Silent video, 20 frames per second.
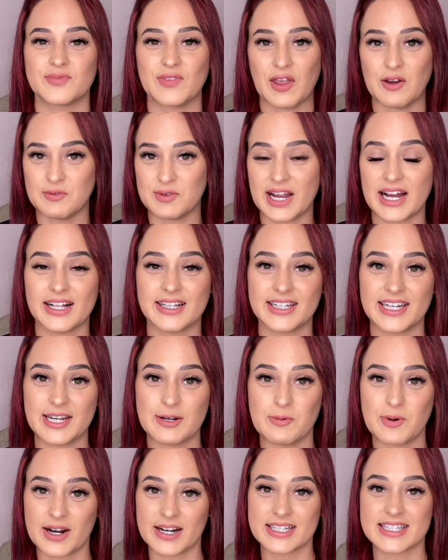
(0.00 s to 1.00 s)
reality
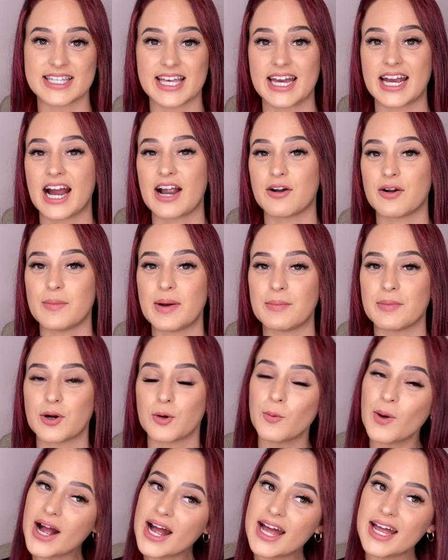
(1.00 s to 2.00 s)
where it's like, I remember
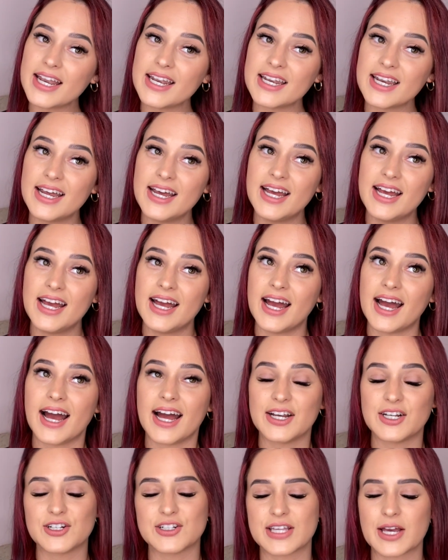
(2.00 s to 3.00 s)
when,
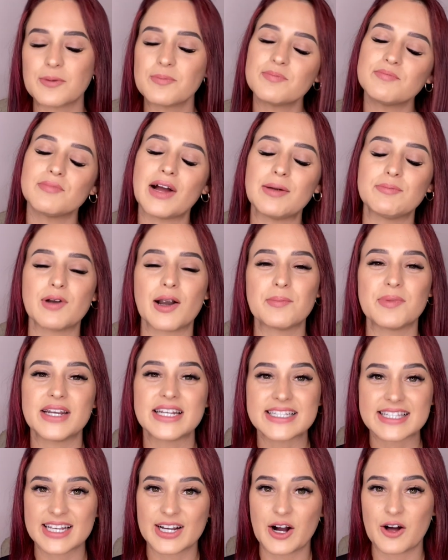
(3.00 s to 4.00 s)
and you're just like, I'm
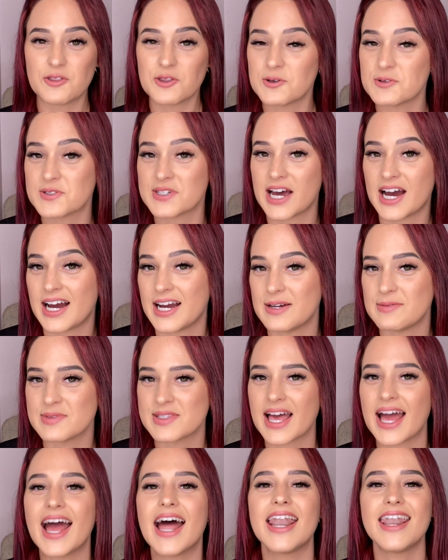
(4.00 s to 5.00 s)
reminiscing on those times,
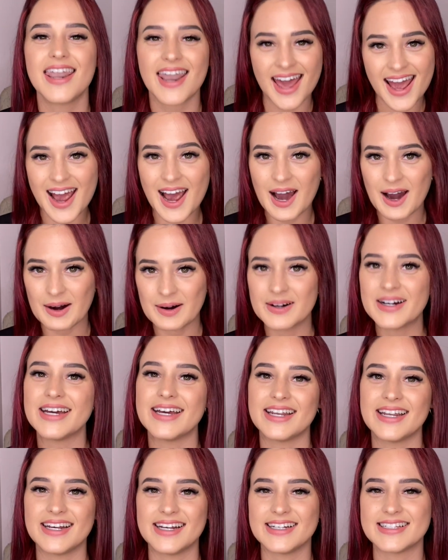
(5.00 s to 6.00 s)
and now
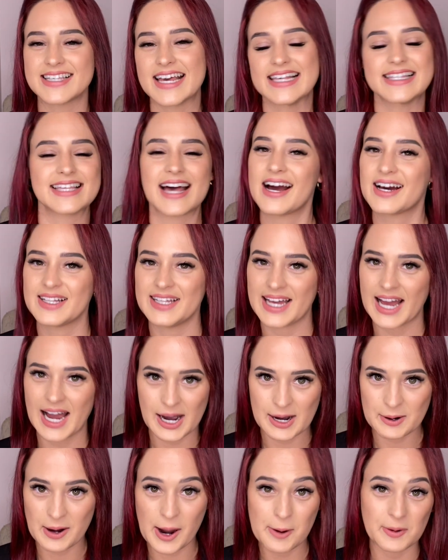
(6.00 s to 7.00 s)
it is exactly
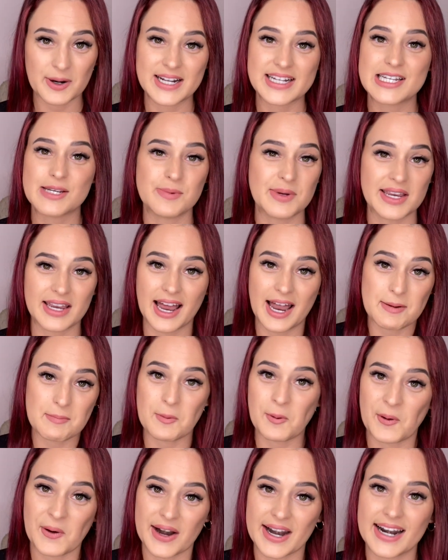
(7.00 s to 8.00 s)
how I want it to be and
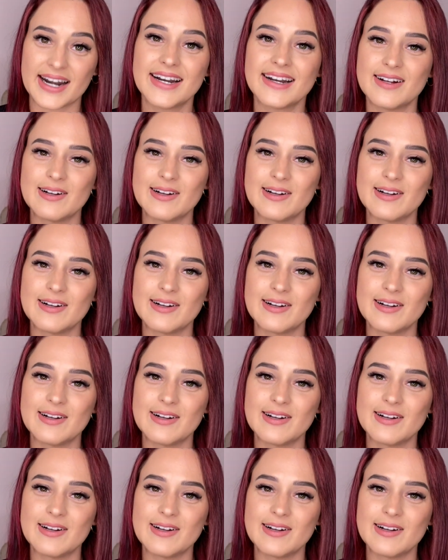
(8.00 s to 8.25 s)
more.